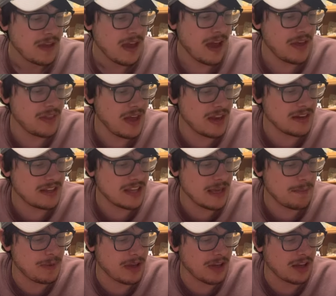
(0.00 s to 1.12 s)
And then
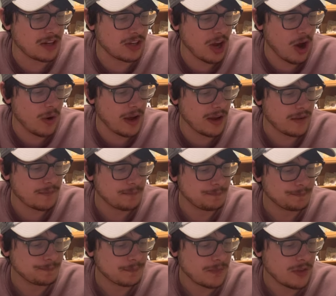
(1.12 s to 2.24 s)
keeping it going,
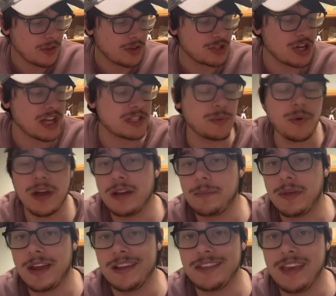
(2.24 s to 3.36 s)
the Jets will end up
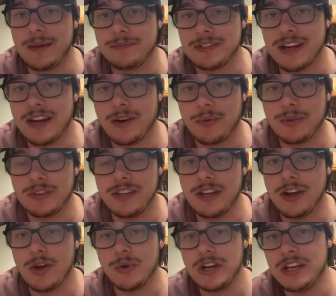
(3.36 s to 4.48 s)
getting the empty netter with
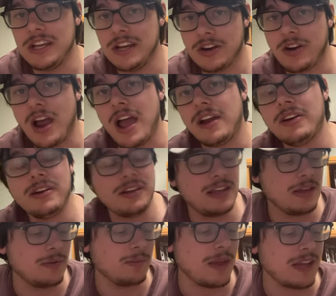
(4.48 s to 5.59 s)
Nino Niederreiter.
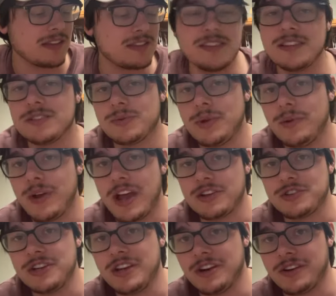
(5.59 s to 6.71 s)
He will make it 6-3
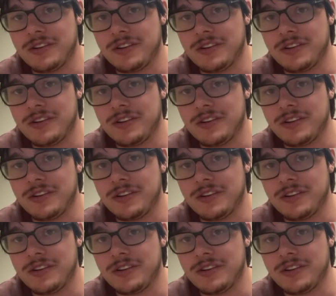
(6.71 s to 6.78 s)
reaction here.